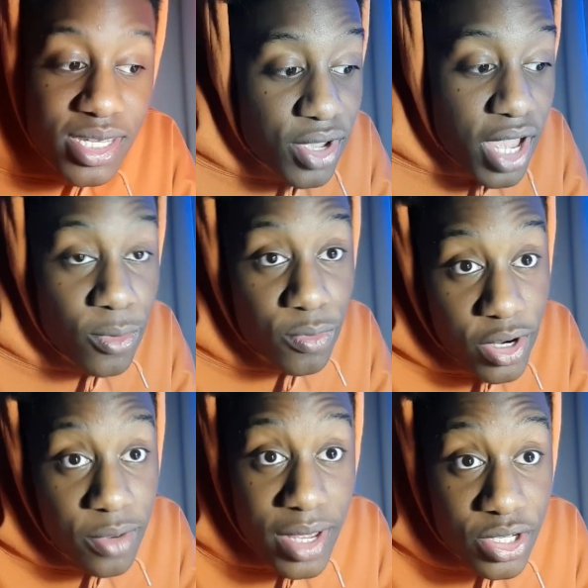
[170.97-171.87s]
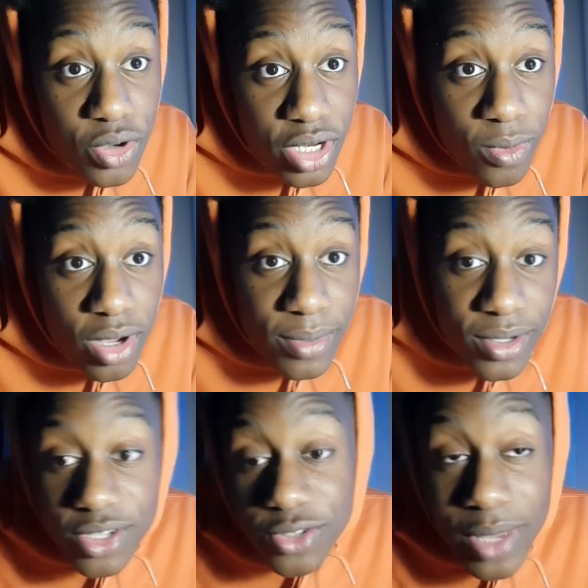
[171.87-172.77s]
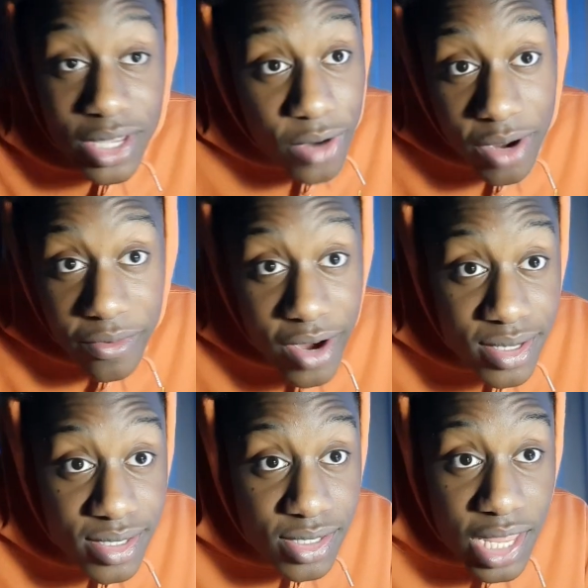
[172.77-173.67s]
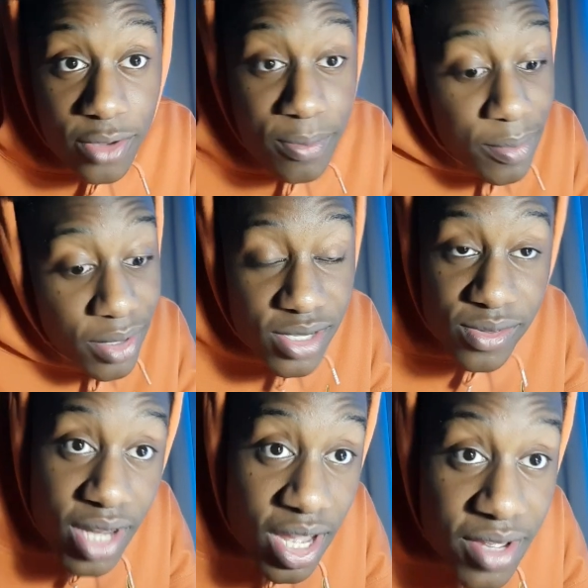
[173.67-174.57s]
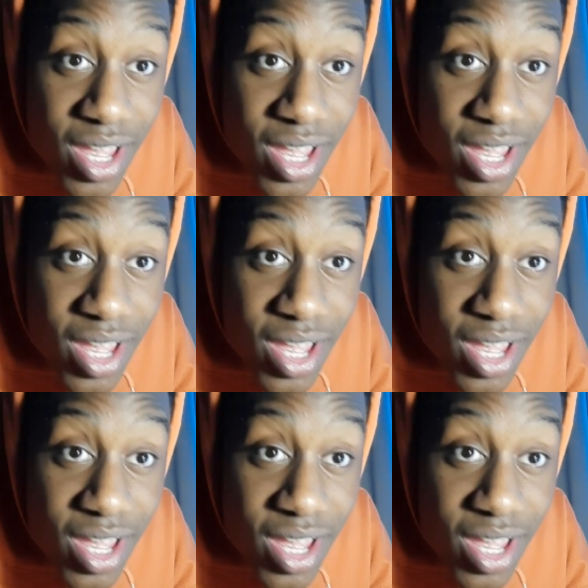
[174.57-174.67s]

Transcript: I would recommend joining one because you'll make great friends that could maybe last for life,